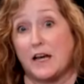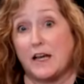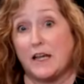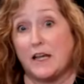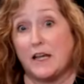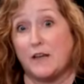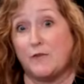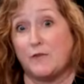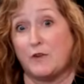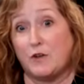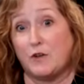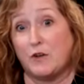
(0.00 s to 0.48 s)

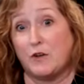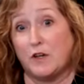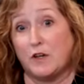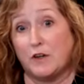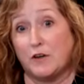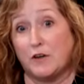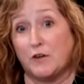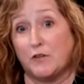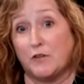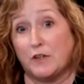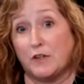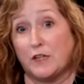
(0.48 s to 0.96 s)
if you're not
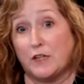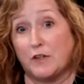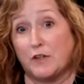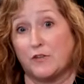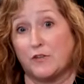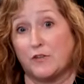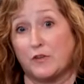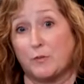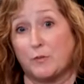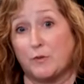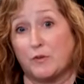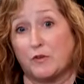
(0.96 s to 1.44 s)
already a
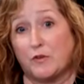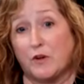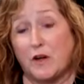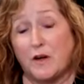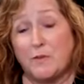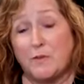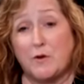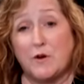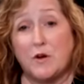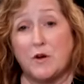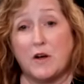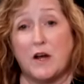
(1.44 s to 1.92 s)

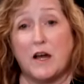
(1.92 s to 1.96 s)
subscriber,